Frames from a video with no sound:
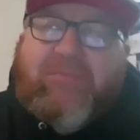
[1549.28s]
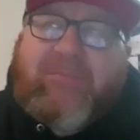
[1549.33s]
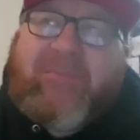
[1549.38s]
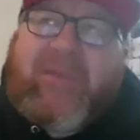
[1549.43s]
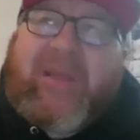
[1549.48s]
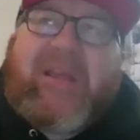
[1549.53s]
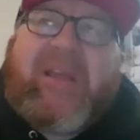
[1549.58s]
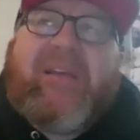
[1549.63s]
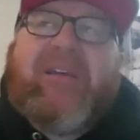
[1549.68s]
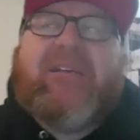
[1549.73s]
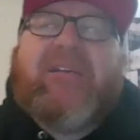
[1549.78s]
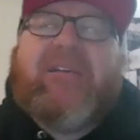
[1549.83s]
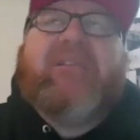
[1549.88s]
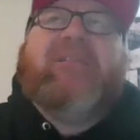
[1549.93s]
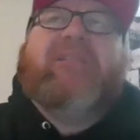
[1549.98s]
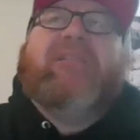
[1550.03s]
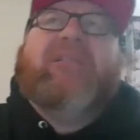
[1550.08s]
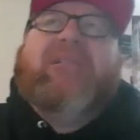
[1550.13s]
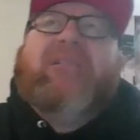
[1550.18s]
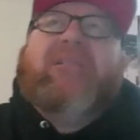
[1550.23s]

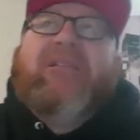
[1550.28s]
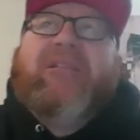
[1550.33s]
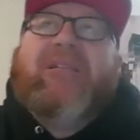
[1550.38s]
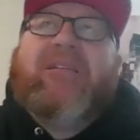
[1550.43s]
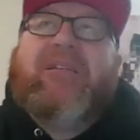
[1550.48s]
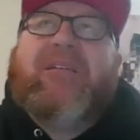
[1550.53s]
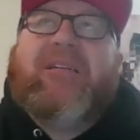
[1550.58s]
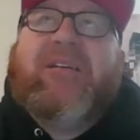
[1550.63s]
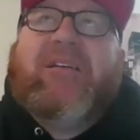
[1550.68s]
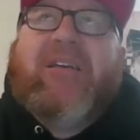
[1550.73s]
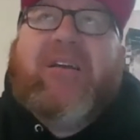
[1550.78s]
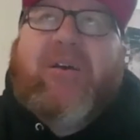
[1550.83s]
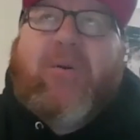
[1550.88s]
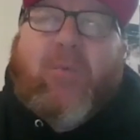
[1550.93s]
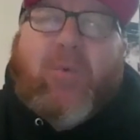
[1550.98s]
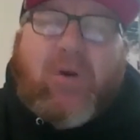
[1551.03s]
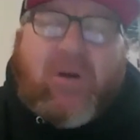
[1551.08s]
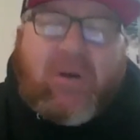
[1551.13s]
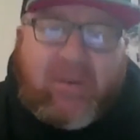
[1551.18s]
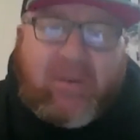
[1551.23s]
man.
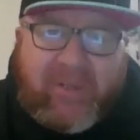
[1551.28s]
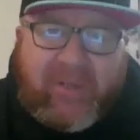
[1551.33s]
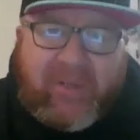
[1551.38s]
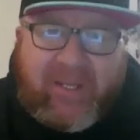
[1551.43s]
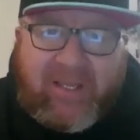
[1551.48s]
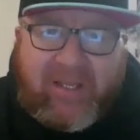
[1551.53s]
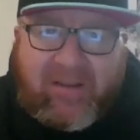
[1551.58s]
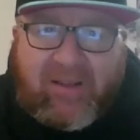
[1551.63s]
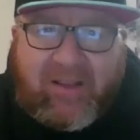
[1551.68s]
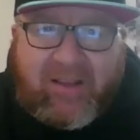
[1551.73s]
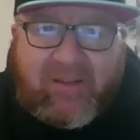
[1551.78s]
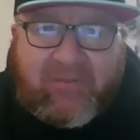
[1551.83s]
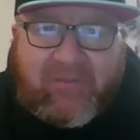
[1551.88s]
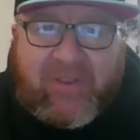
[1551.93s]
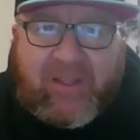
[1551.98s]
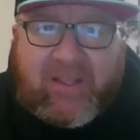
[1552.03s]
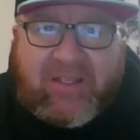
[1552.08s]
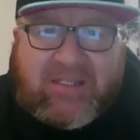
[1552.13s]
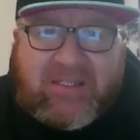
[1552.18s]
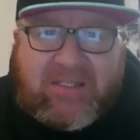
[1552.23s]
Well, I mean,
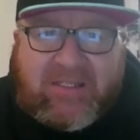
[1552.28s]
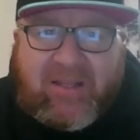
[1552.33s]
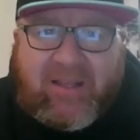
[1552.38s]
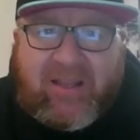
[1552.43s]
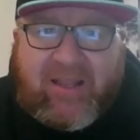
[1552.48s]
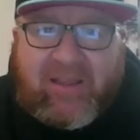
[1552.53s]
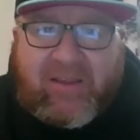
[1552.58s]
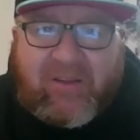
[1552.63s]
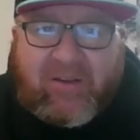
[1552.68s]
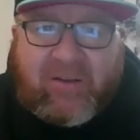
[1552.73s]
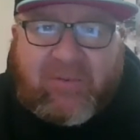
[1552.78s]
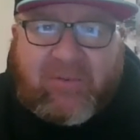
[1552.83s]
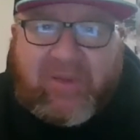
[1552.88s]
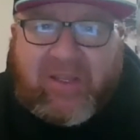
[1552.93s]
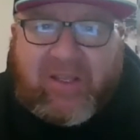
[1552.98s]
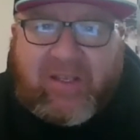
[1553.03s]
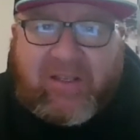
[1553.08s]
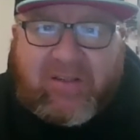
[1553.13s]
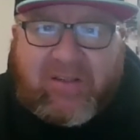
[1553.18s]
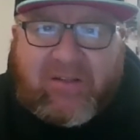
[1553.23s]
if they listen to that, they're gonna be
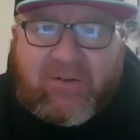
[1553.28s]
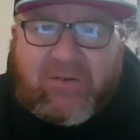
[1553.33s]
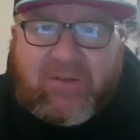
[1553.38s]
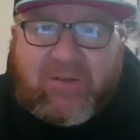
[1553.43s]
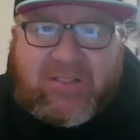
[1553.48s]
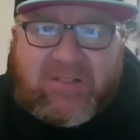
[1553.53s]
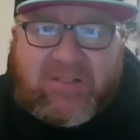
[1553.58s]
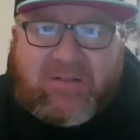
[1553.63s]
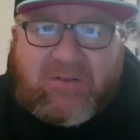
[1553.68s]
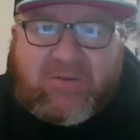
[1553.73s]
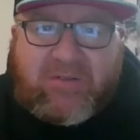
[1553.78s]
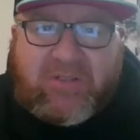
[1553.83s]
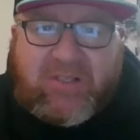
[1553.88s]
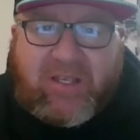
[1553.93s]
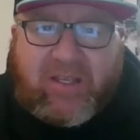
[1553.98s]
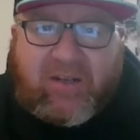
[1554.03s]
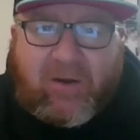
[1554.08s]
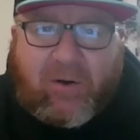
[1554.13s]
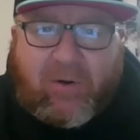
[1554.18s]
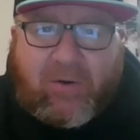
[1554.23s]
like, dude, this dude's
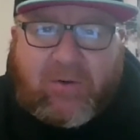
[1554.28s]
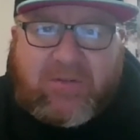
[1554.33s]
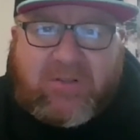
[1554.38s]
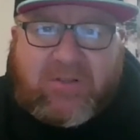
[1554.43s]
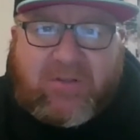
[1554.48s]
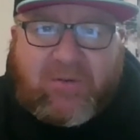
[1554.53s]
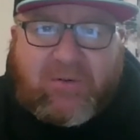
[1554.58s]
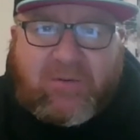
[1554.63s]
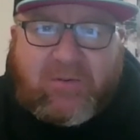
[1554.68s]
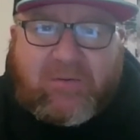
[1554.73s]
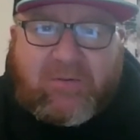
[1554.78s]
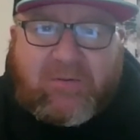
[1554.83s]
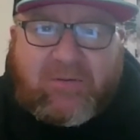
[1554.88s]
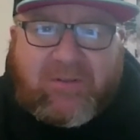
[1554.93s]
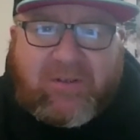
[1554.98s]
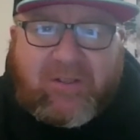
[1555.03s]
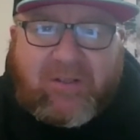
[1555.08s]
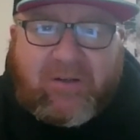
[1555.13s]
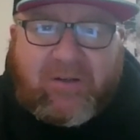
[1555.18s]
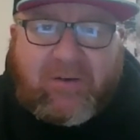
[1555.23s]
like old school,
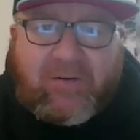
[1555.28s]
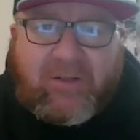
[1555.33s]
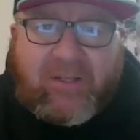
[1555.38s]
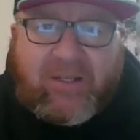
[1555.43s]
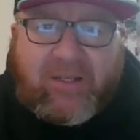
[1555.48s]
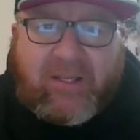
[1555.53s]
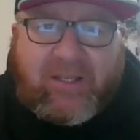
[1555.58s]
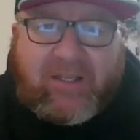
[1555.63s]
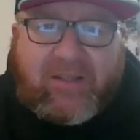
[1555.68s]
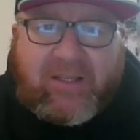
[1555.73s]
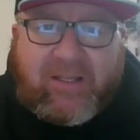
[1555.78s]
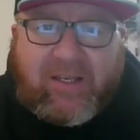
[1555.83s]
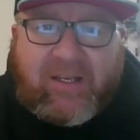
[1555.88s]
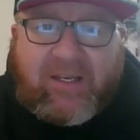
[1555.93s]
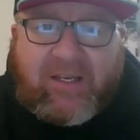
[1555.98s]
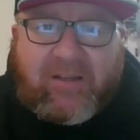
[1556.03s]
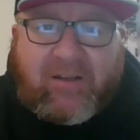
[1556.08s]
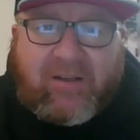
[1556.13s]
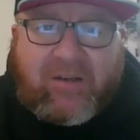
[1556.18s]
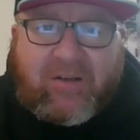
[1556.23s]
you know, and like they
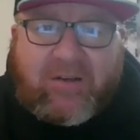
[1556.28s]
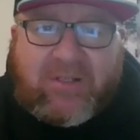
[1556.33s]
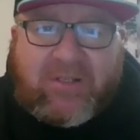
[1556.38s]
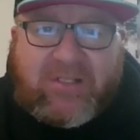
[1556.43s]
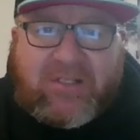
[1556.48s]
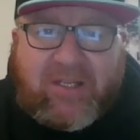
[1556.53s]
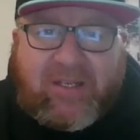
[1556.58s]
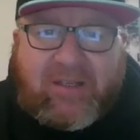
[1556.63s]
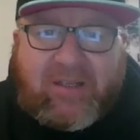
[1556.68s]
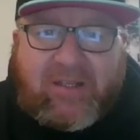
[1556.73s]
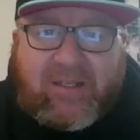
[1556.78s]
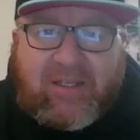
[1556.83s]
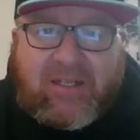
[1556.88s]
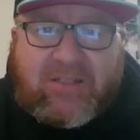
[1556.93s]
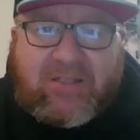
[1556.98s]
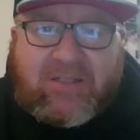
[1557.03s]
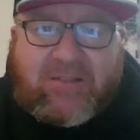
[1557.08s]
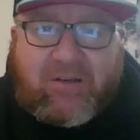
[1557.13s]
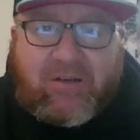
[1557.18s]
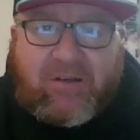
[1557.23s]
need to understand that
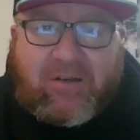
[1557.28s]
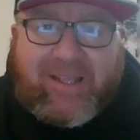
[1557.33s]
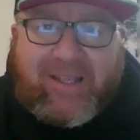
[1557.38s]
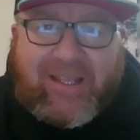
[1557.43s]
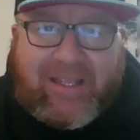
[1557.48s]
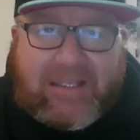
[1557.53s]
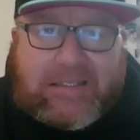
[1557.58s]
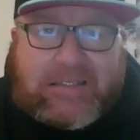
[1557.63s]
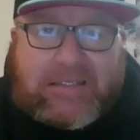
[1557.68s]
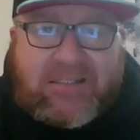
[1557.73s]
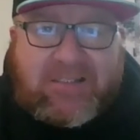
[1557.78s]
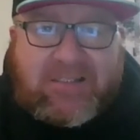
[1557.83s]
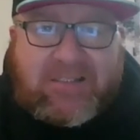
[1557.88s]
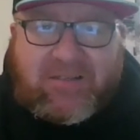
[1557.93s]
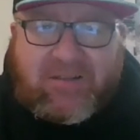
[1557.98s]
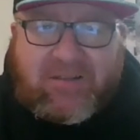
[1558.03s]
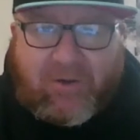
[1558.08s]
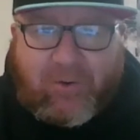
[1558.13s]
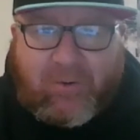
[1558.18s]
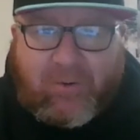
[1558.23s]
that song
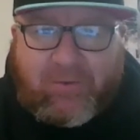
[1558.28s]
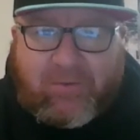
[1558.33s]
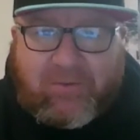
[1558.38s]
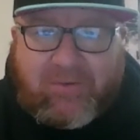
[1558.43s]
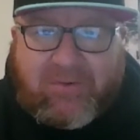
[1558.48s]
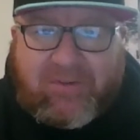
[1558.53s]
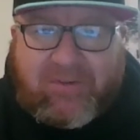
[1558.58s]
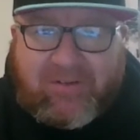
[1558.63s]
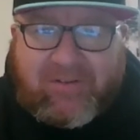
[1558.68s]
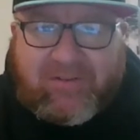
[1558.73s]
is old,